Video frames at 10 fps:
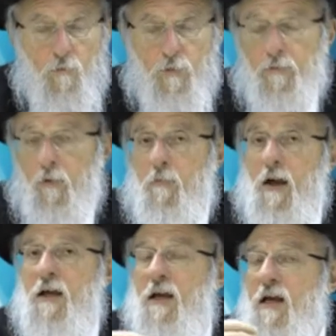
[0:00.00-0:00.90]
People
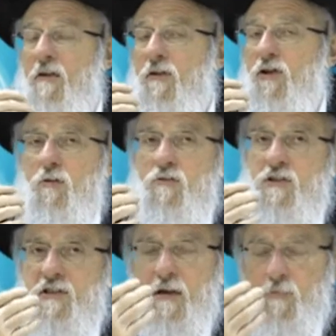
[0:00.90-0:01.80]
may even use
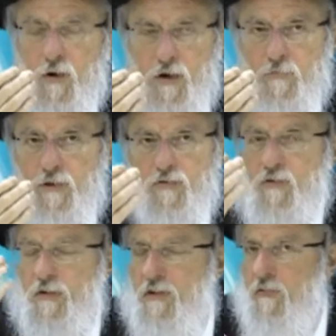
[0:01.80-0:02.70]
the same word but use
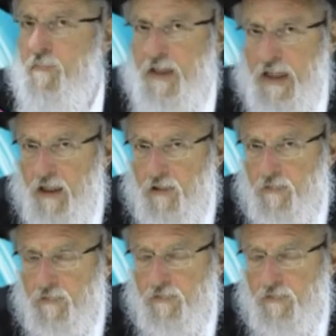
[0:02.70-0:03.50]
a different meaning.